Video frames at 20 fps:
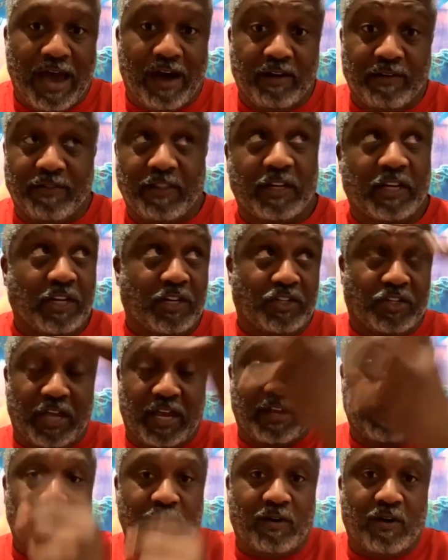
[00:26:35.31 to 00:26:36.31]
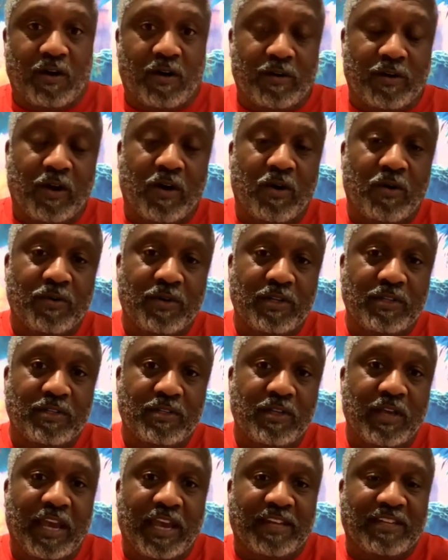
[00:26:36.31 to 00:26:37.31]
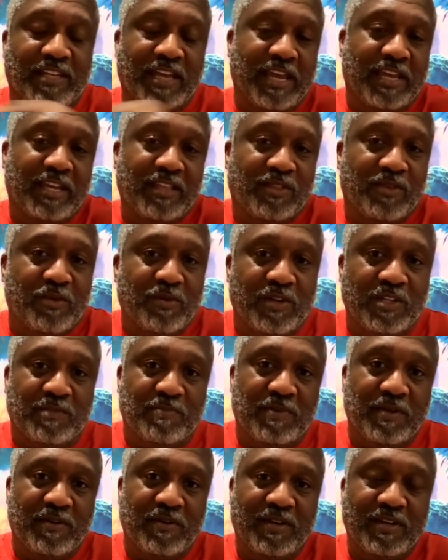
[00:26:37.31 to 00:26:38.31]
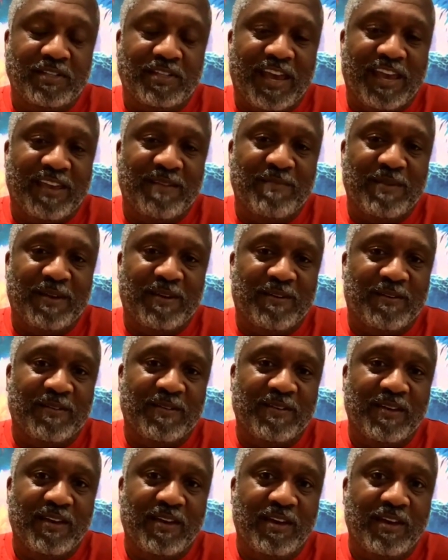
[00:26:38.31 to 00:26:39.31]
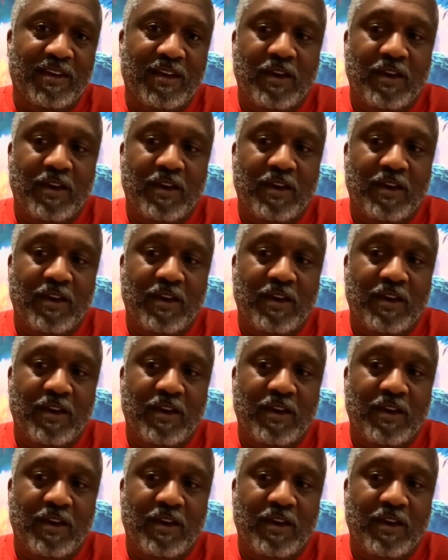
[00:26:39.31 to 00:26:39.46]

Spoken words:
out of the container called wholeness and take it through an experience, hey, Bill,